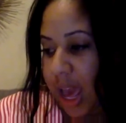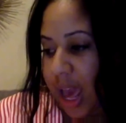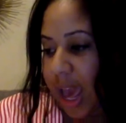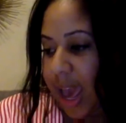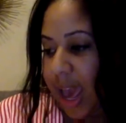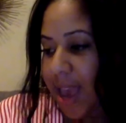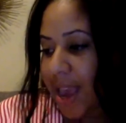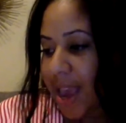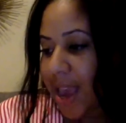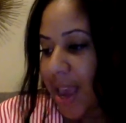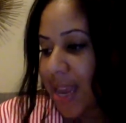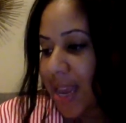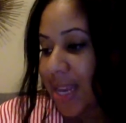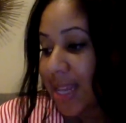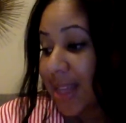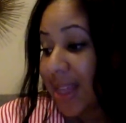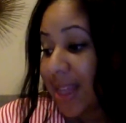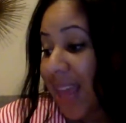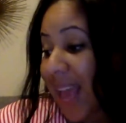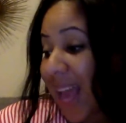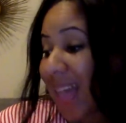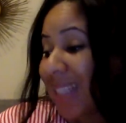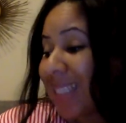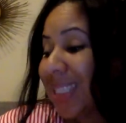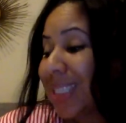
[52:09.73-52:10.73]
And
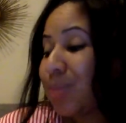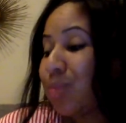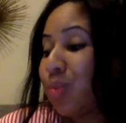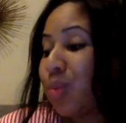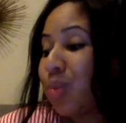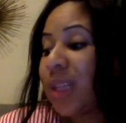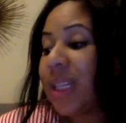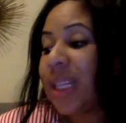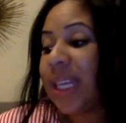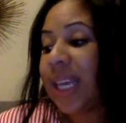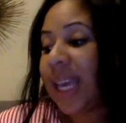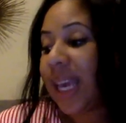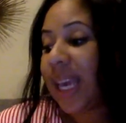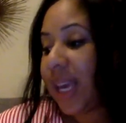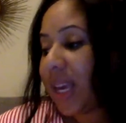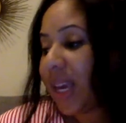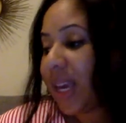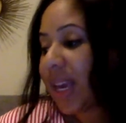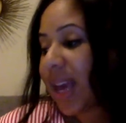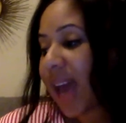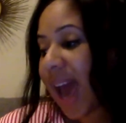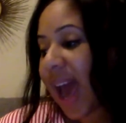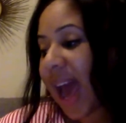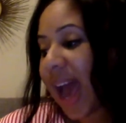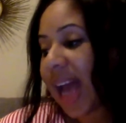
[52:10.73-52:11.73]
that's really
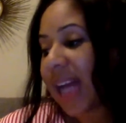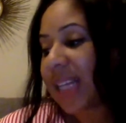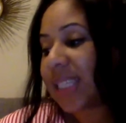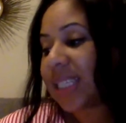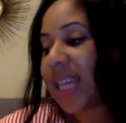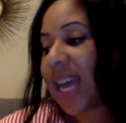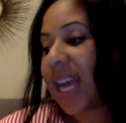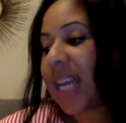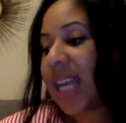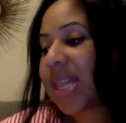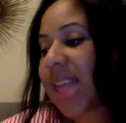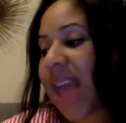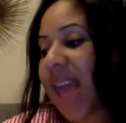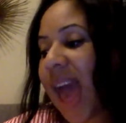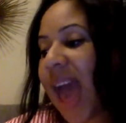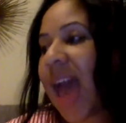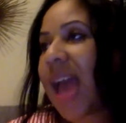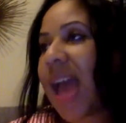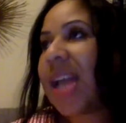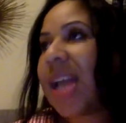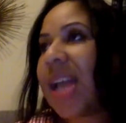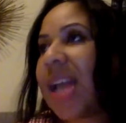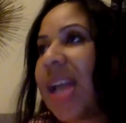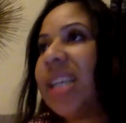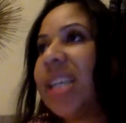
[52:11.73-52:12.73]
it, guys. Like,
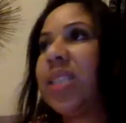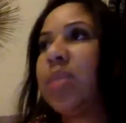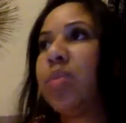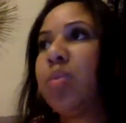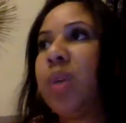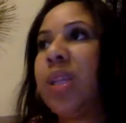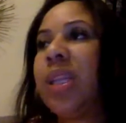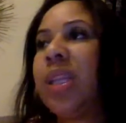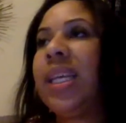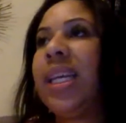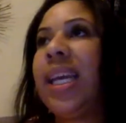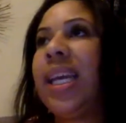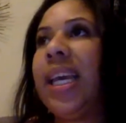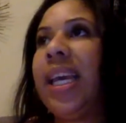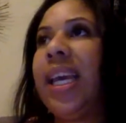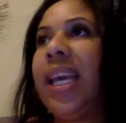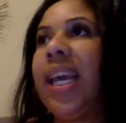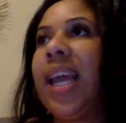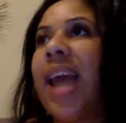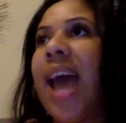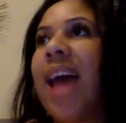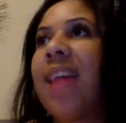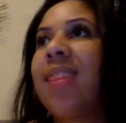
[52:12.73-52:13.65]
that is really it.